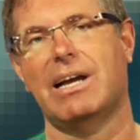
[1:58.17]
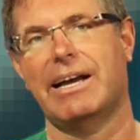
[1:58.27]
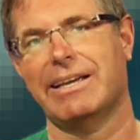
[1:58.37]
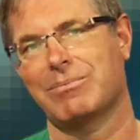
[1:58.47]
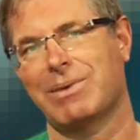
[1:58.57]

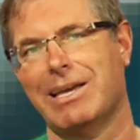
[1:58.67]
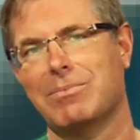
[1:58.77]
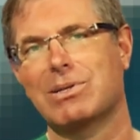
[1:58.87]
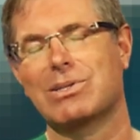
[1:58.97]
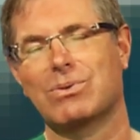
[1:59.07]
I am
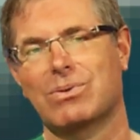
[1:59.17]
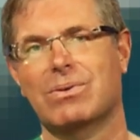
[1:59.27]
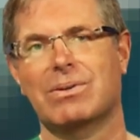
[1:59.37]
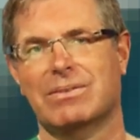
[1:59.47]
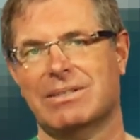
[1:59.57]
able
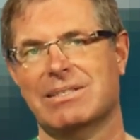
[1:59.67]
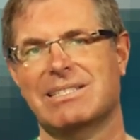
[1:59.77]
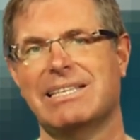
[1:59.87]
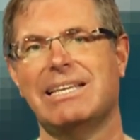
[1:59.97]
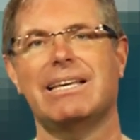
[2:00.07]
to
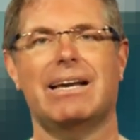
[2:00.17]
see